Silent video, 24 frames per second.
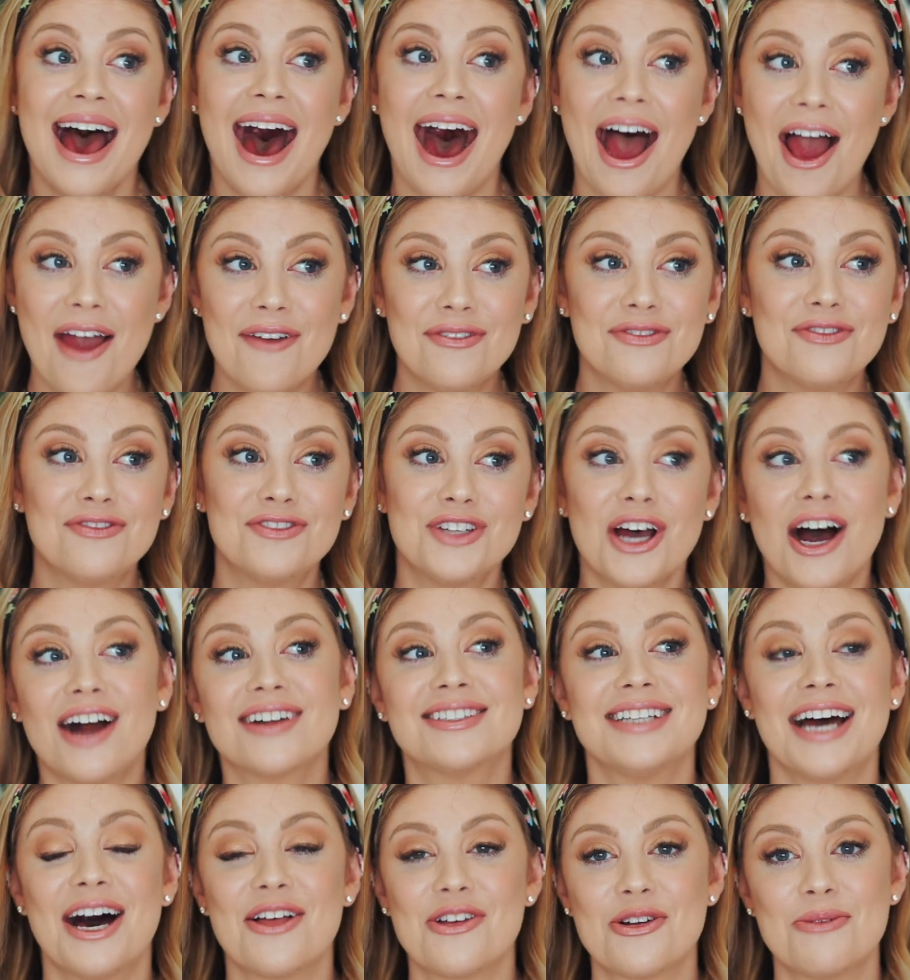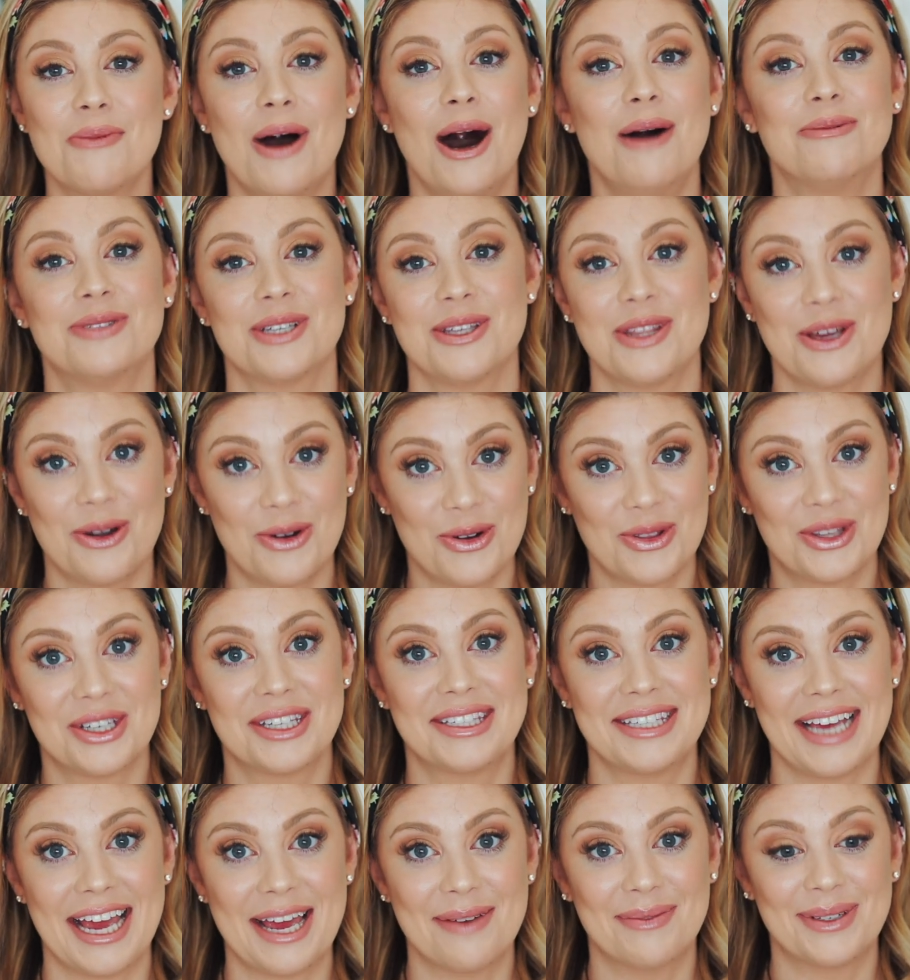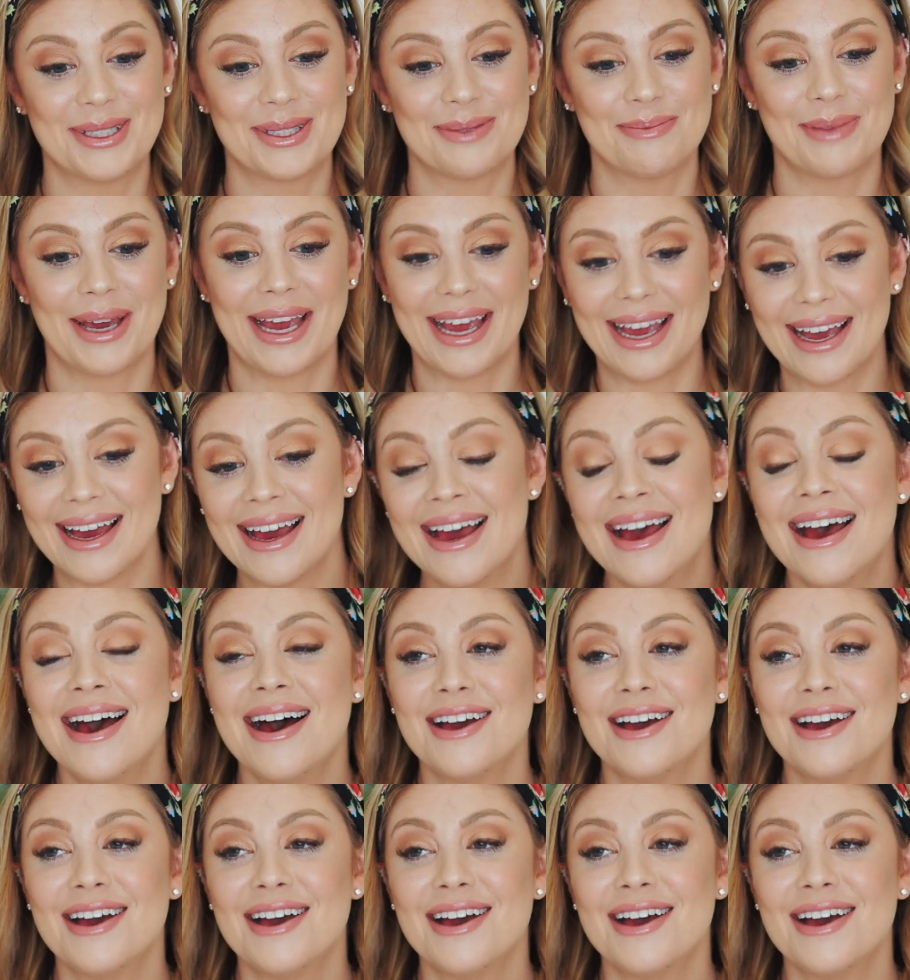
I've talked to other moms and they were the same as me.